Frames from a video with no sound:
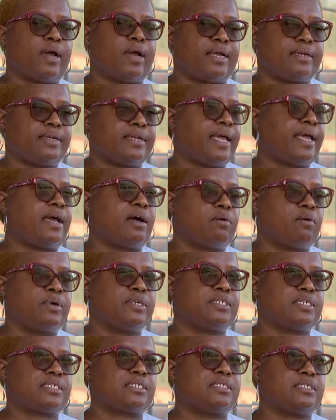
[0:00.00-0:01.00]
Right now,
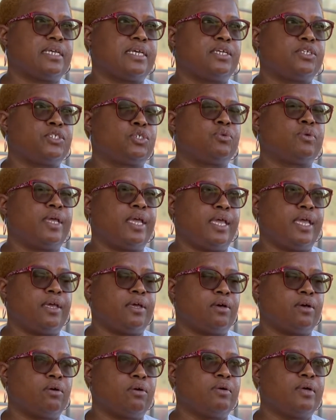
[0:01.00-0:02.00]
we just need to
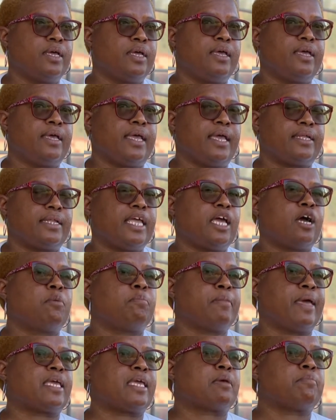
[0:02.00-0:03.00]
heal and
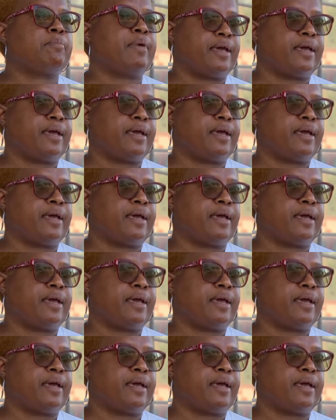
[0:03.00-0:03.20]
help make it